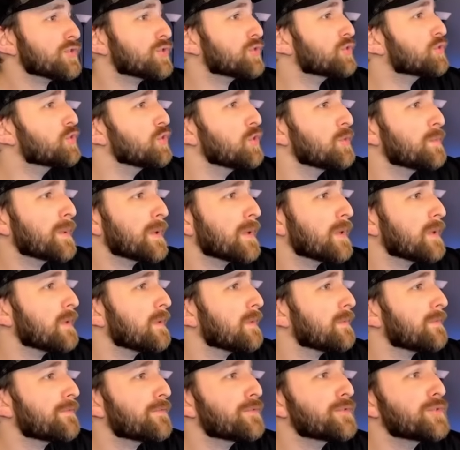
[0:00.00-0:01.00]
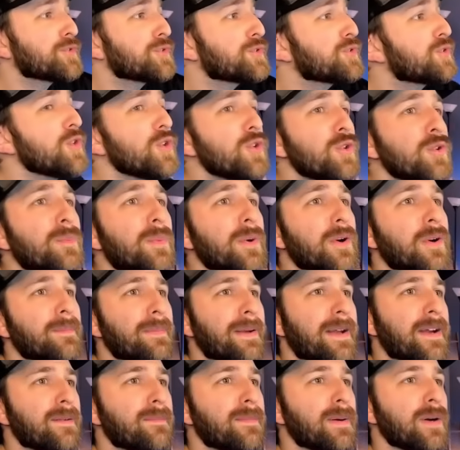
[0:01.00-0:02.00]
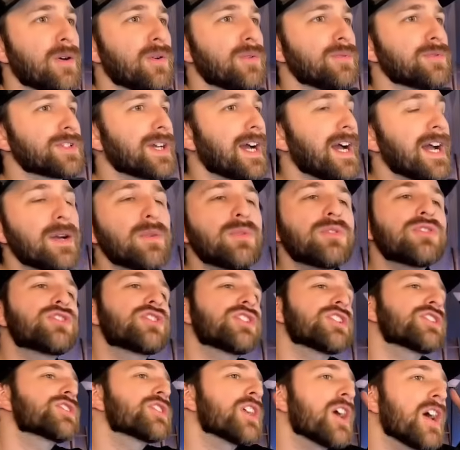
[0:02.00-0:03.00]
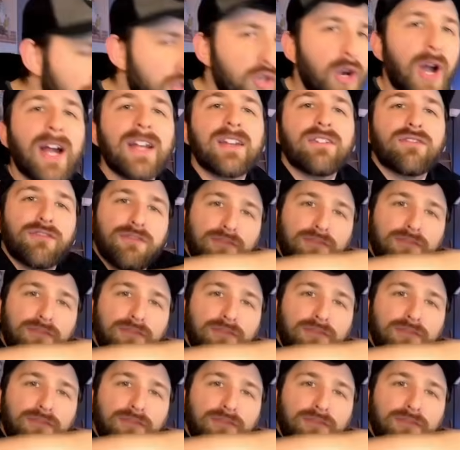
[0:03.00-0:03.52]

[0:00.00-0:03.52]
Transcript: Super super bare bones. I was just trying to